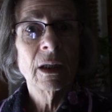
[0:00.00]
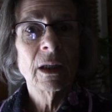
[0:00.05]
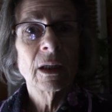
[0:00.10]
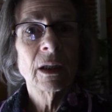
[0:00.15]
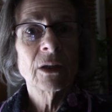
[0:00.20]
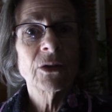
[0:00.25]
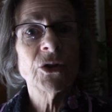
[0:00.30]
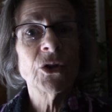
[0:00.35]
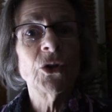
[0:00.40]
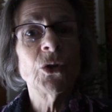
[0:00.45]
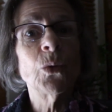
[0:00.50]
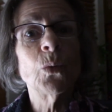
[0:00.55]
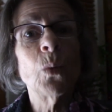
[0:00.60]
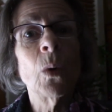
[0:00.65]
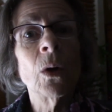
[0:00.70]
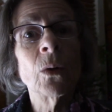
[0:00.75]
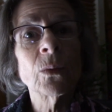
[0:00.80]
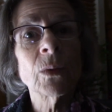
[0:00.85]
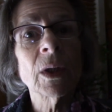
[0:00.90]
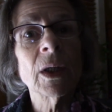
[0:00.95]
So you
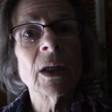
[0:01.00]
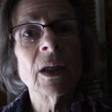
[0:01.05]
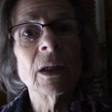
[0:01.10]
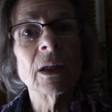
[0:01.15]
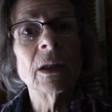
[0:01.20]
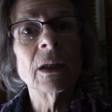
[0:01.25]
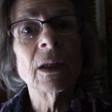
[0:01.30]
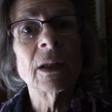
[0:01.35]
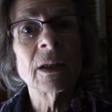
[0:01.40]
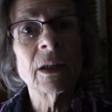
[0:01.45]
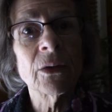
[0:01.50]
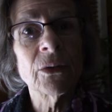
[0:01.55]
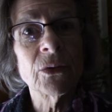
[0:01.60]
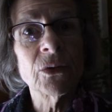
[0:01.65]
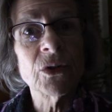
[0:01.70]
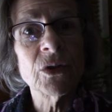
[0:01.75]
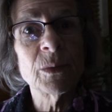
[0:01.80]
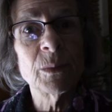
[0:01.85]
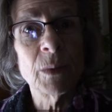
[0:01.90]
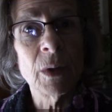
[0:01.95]
won't kill another
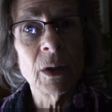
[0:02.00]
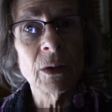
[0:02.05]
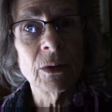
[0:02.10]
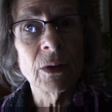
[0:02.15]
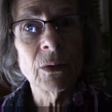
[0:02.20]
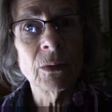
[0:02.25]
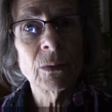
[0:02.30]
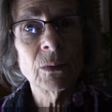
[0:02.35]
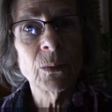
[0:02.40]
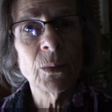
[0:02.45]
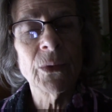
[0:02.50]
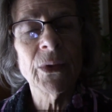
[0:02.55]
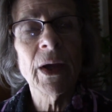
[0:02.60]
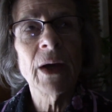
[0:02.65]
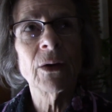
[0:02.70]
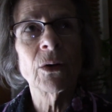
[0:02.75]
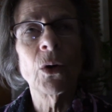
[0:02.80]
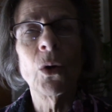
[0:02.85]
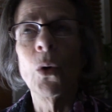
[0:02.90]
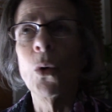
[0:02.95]
tomorrow
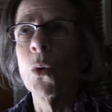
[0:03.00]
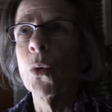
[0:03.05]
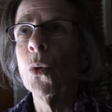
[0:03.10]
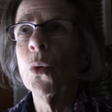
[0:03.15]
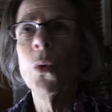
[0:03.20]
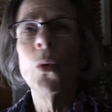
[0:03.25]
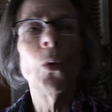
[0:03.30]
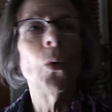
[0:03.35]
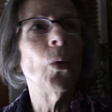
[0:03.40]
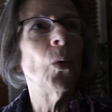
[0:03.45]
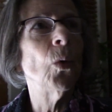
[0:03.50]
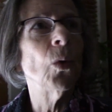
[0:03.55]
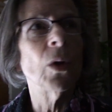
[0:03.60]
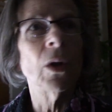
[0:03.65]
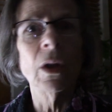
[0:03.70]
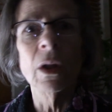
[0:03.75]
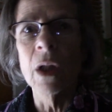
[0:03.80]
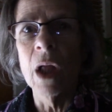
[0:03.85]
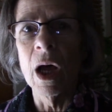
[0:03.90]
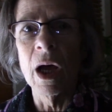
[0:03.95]
without a
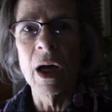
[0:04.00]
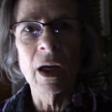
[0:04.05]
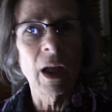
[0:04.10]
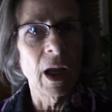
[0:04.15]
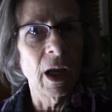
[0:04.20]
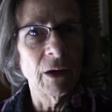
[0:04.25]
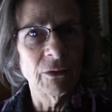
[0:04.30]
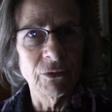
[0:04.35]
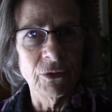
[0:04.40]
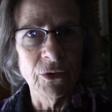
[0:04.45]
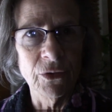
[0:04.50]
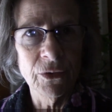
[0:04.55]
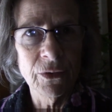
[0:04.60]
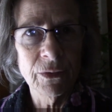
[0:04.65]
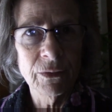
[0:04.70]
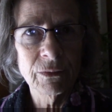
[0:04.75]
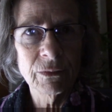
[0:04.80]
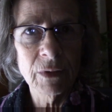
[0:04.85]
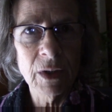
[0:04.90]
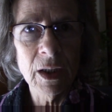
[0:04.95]
whole lot of effort,
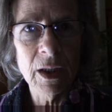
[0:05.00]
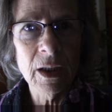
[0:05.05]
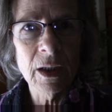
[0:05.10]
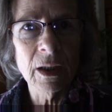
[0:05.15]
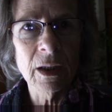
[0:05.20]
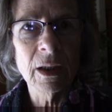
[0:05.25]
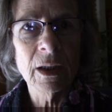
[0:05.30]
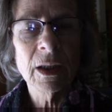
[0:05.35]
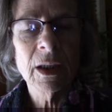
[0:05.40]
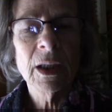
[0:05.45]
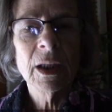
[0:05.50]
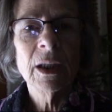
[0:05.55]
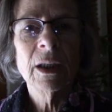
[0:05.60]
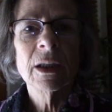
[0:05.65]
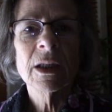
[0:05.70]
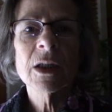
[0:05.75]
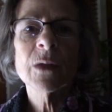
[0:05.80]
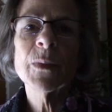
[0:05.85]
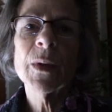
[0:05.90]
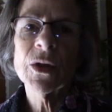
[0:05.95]
right?
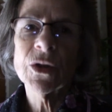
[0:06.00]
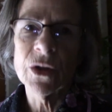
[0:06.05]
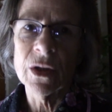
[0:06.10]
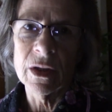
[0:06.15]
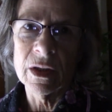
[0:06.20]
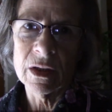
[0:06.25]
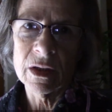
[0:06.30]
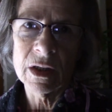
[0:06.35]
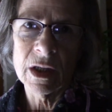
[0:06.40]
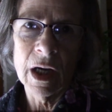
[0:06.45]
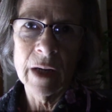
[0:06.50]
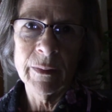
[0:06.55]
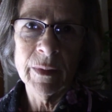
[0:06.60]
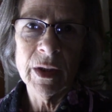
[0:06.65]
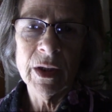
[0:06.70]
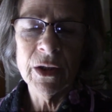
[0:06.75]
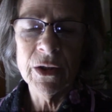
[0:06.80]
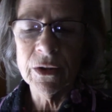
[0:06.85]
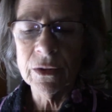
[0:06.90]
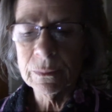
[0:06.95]
Especially this time of
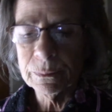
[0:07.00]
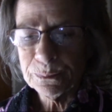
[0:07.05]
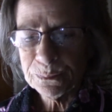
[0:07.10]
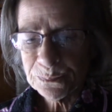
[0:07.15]
year.